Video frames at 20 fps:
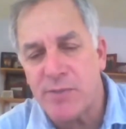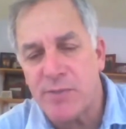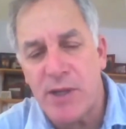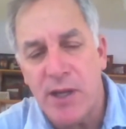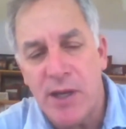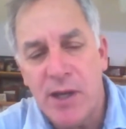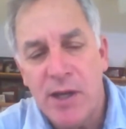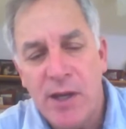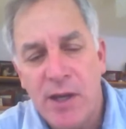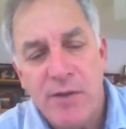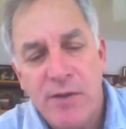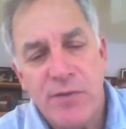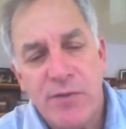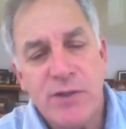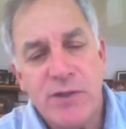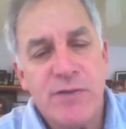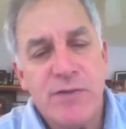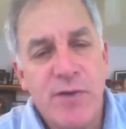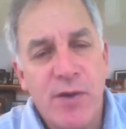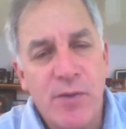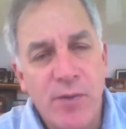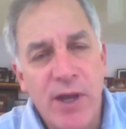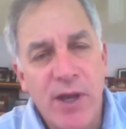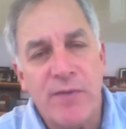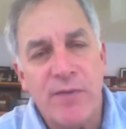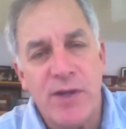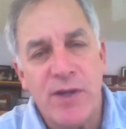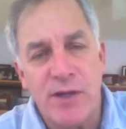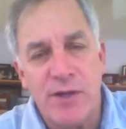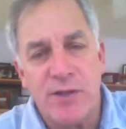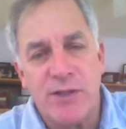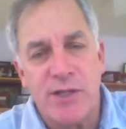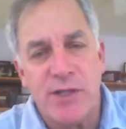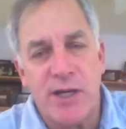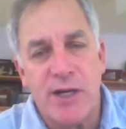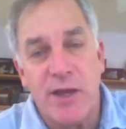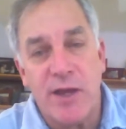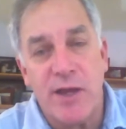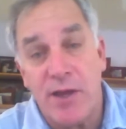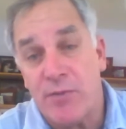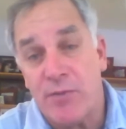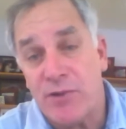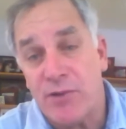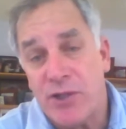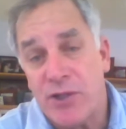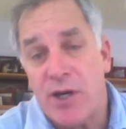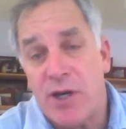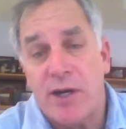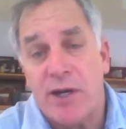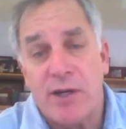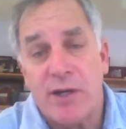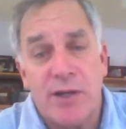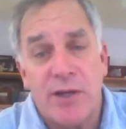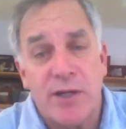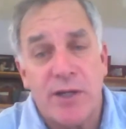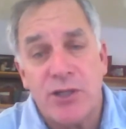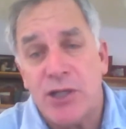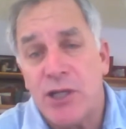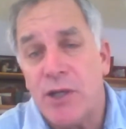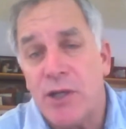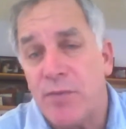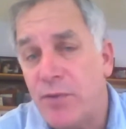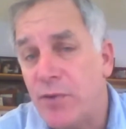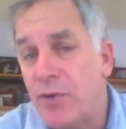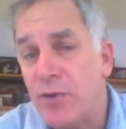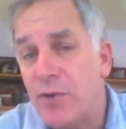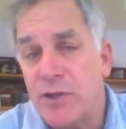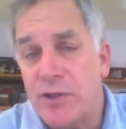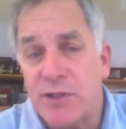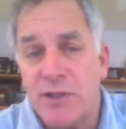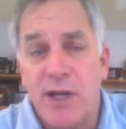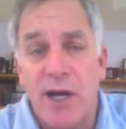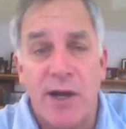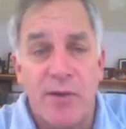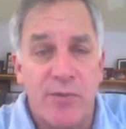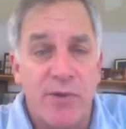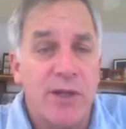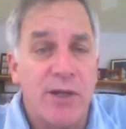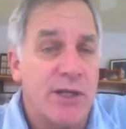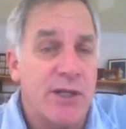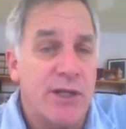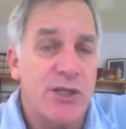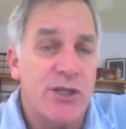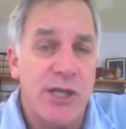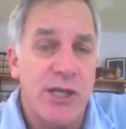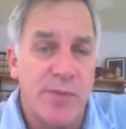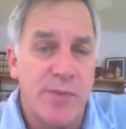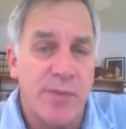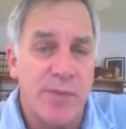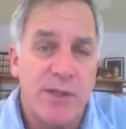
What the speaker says: I mean, first of all, we have to understand, and I think we're starting to, that cheap food is not really cheap.